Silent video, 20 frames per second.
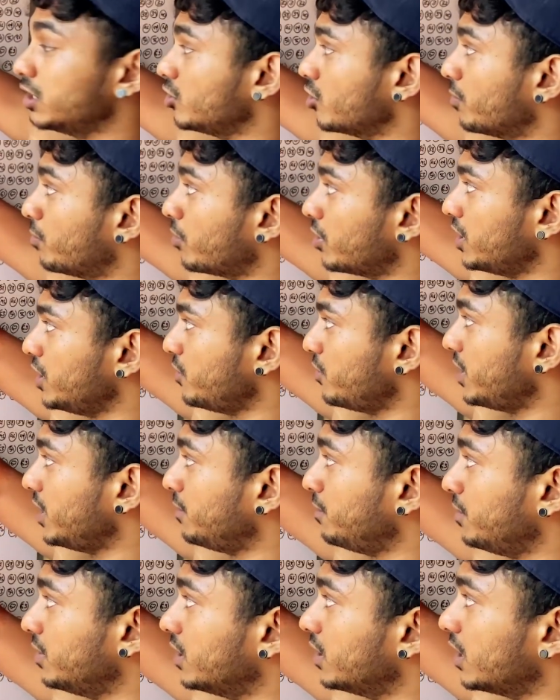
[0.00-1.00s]
your body
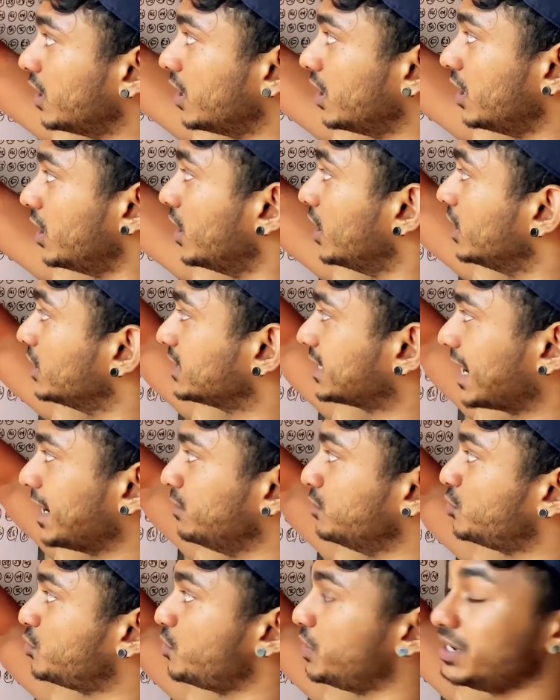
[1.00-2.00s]
weight
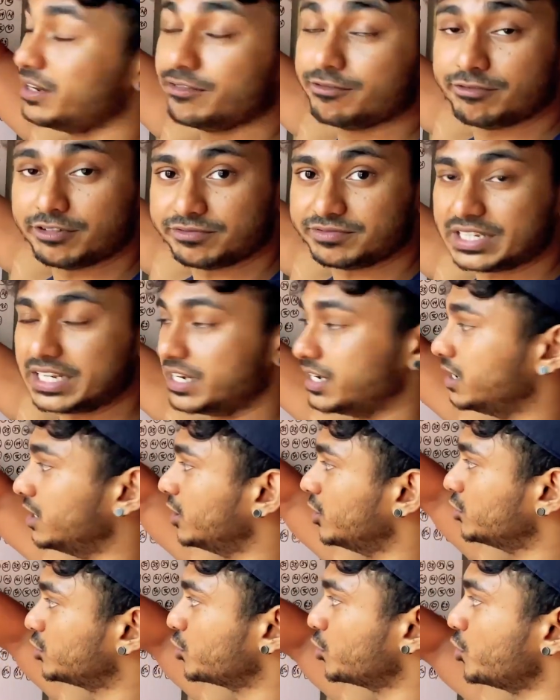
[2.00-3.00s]
times with 15,
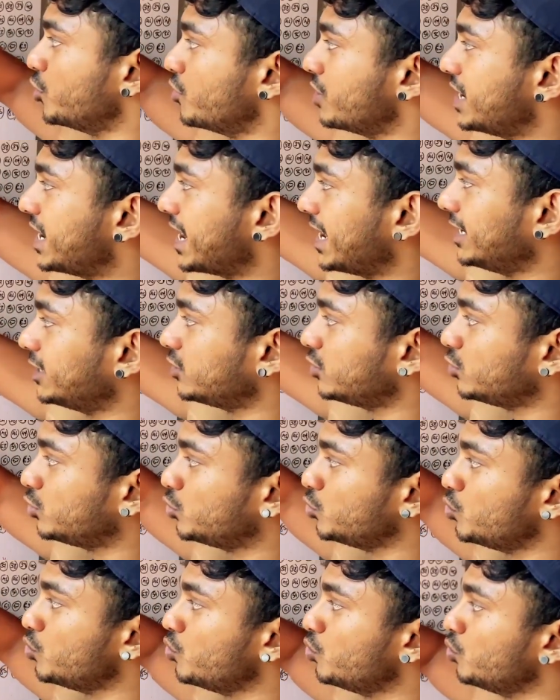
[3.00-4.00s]
so you get
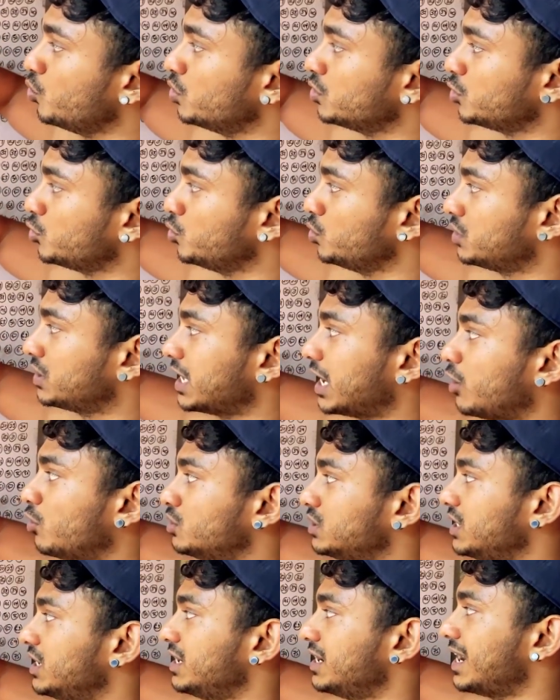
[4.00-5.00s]

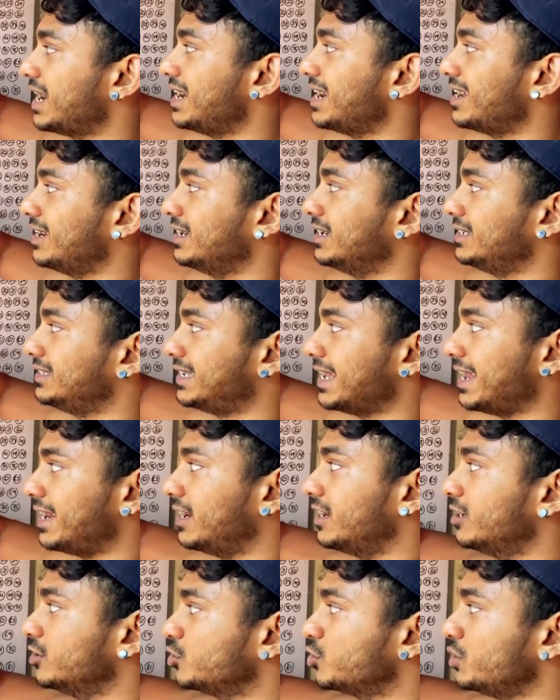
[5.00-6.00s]
2,910.
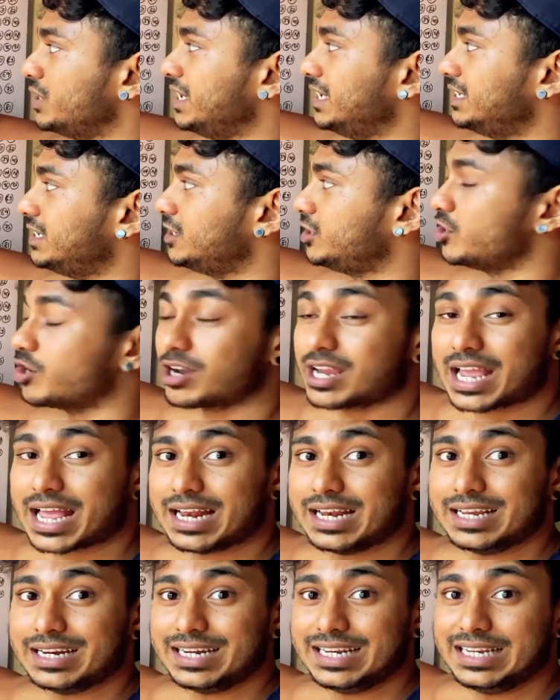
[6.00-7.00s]
So this is your
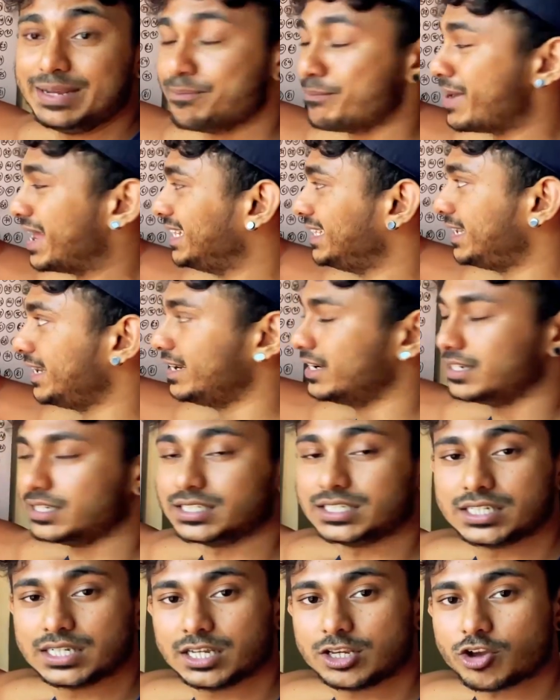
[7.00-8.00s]
calorie
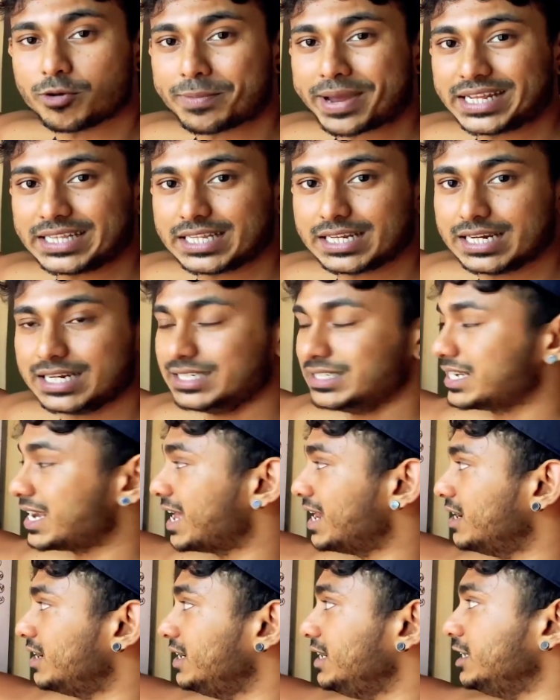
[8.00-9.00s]
maintenance. Your maintenance
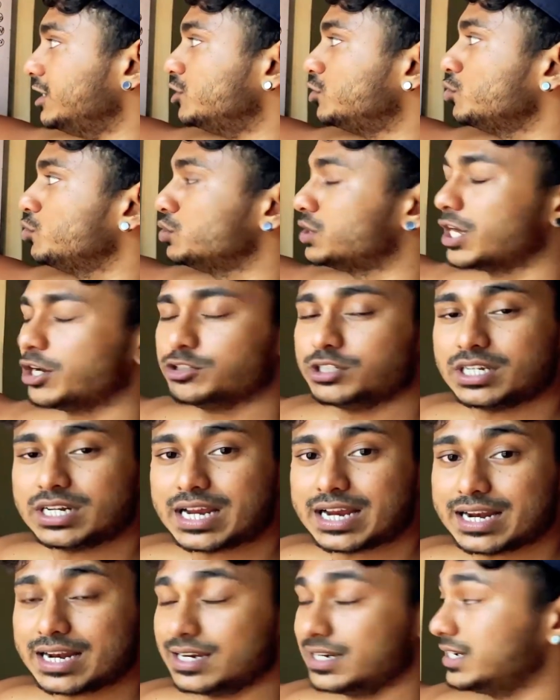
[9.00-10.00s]
calorie is
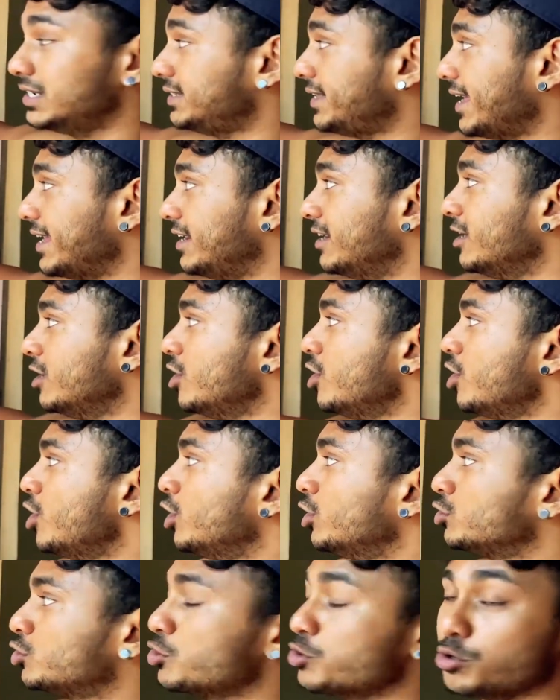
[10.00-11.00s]
2,910.
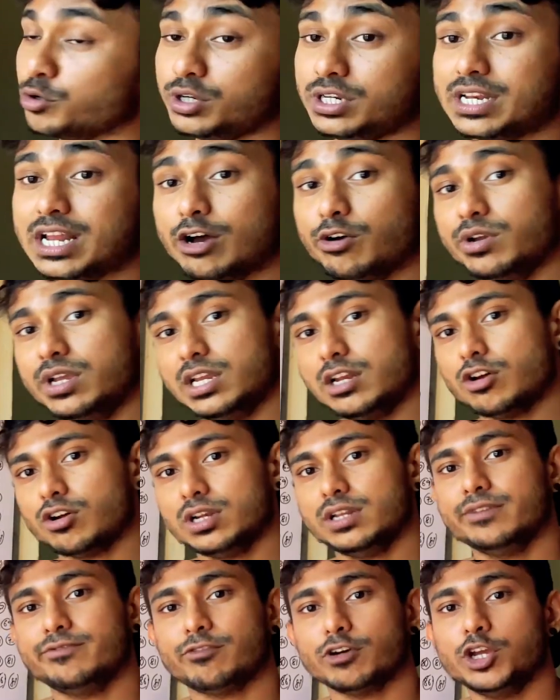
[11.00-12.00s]
So now in
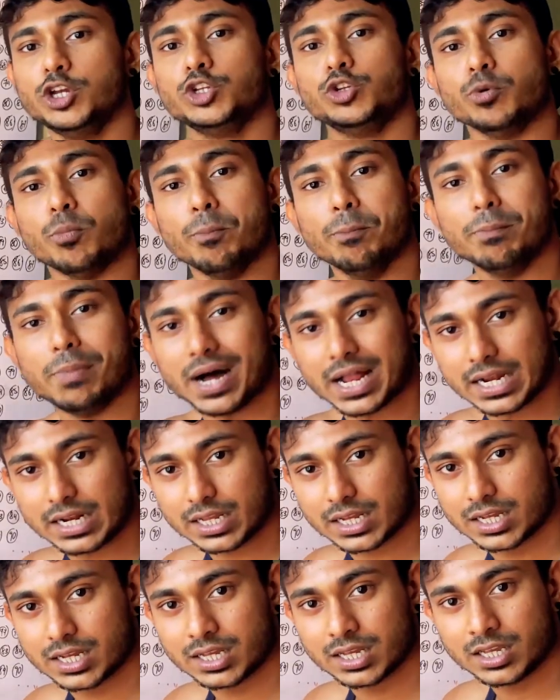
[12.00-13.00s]
order for you to
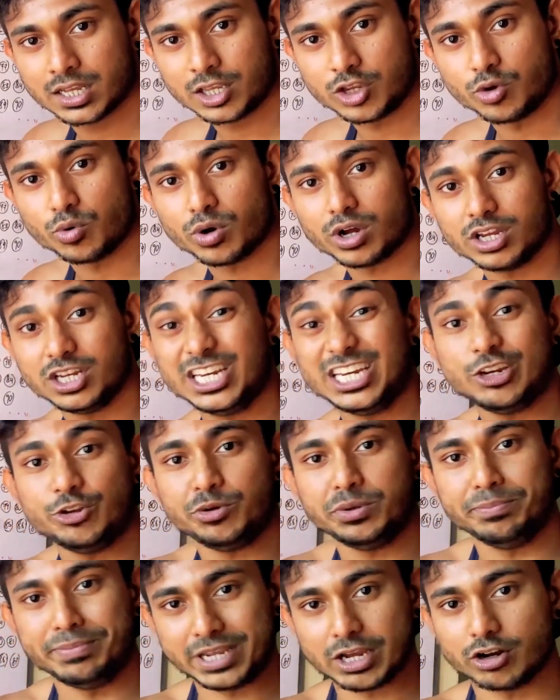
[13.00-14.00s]
bulk, you need
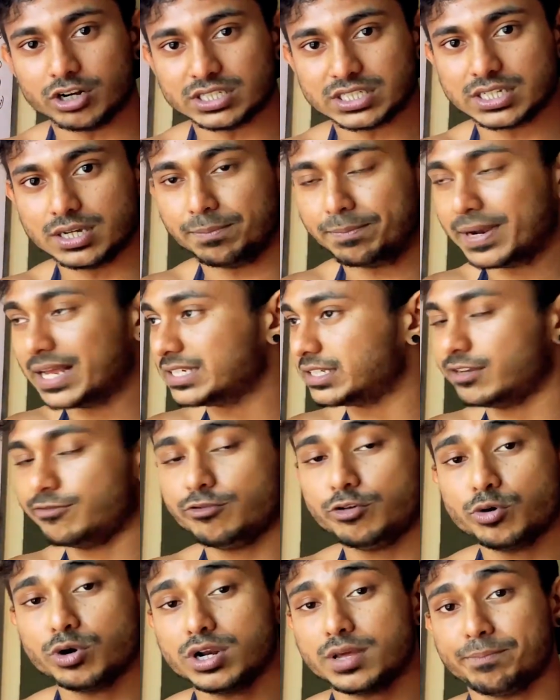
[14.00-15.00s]
to be on a surplus. If
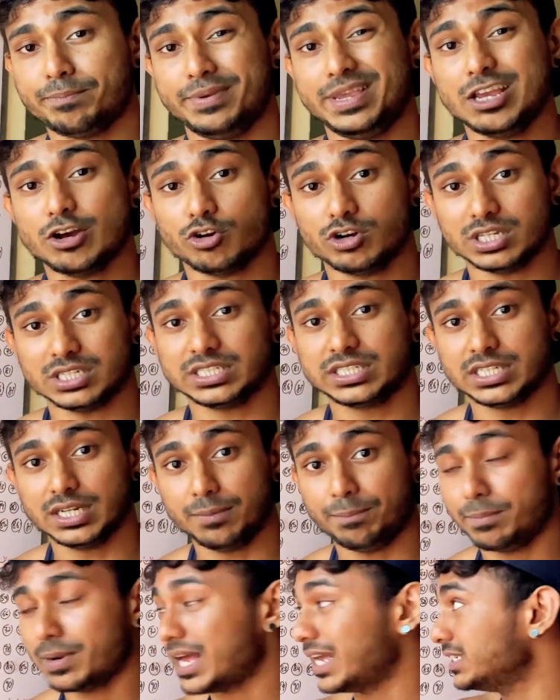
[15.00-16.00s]
you want to be on a
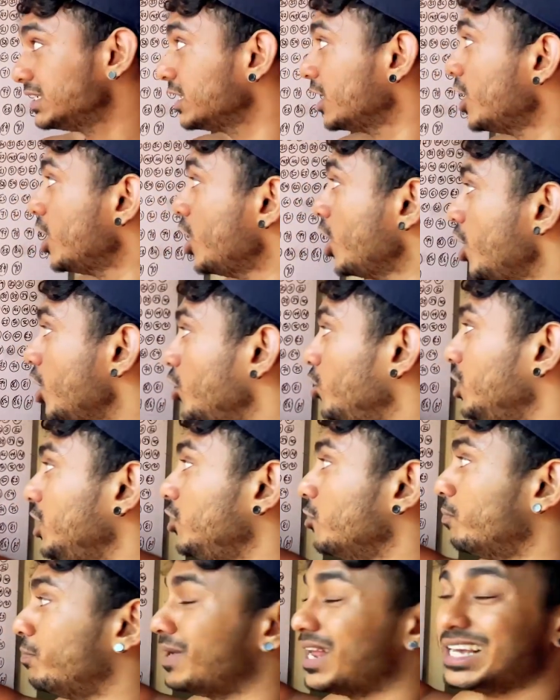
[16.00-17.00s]
surplus, you need
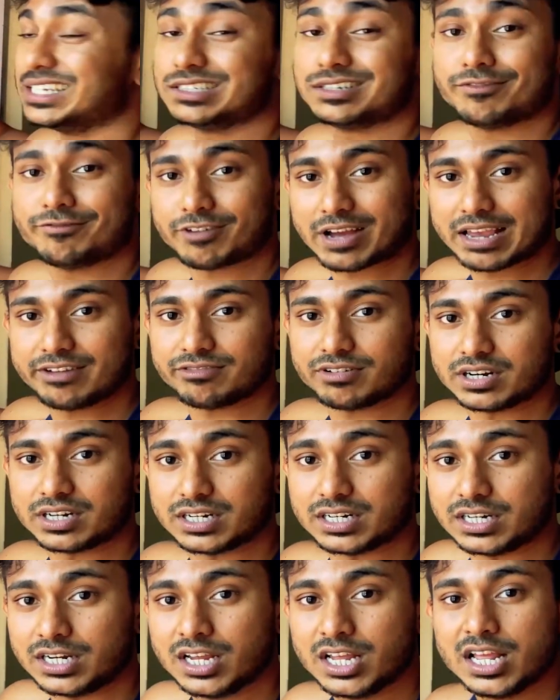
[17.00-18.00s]
to plus
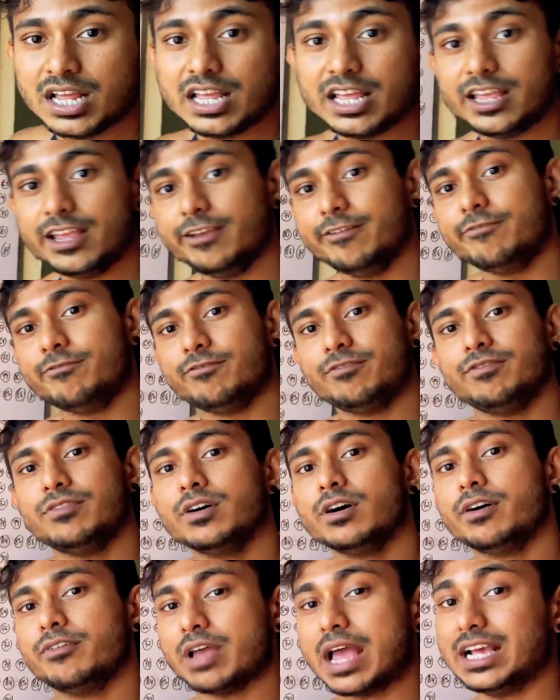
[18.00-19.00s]
500.
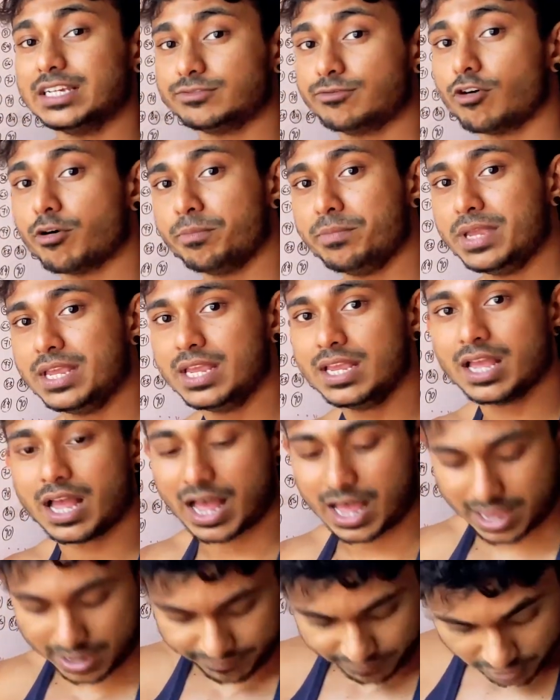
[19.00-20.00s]
As for me,
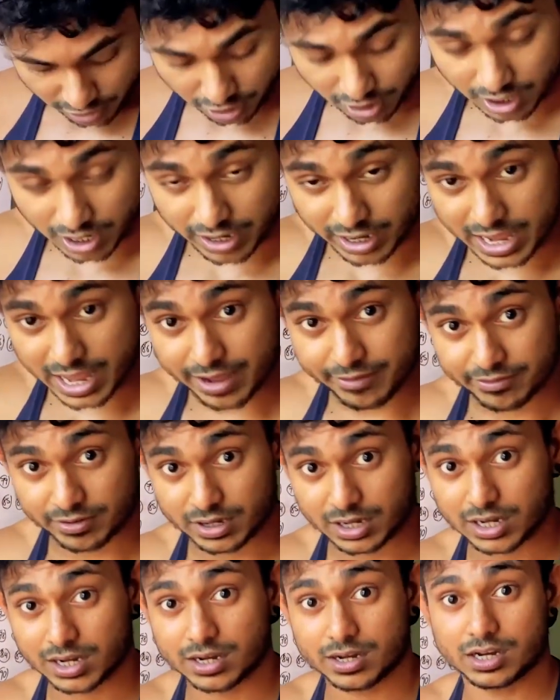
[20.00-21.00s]
I have
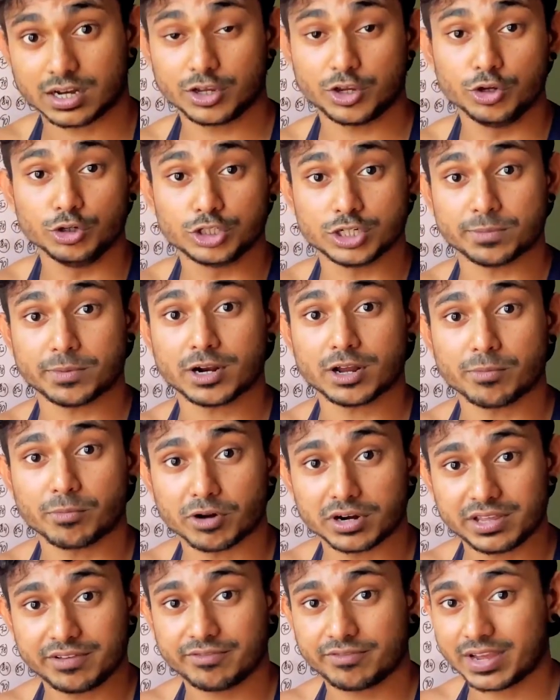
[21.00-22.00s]
a huge amount of
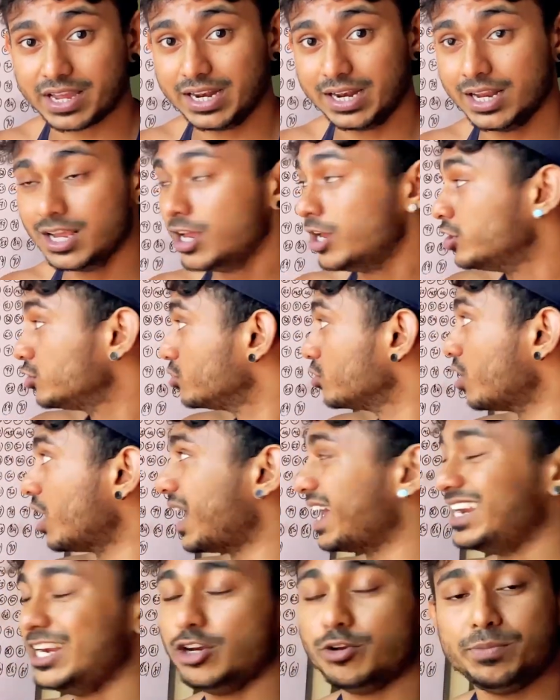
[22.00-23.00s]
body fat, so
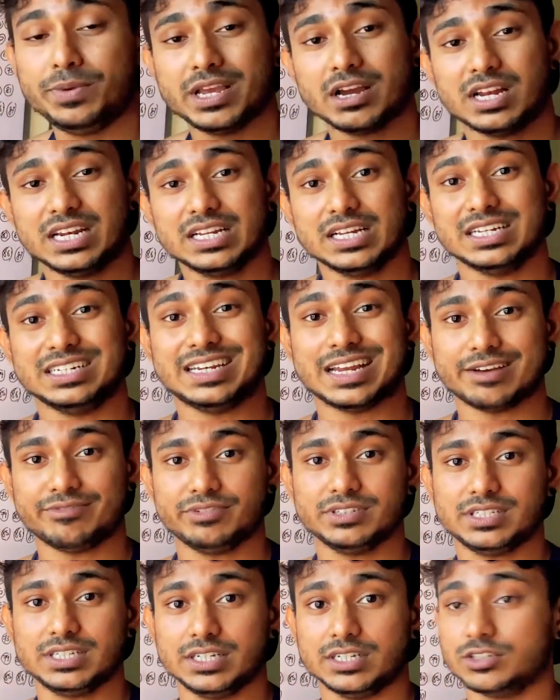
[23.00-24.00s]
I need to be under a
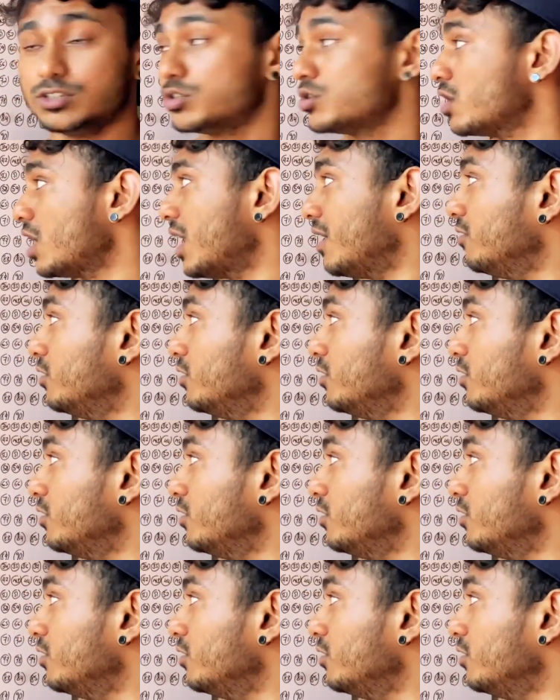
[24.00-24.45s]
deficit. So I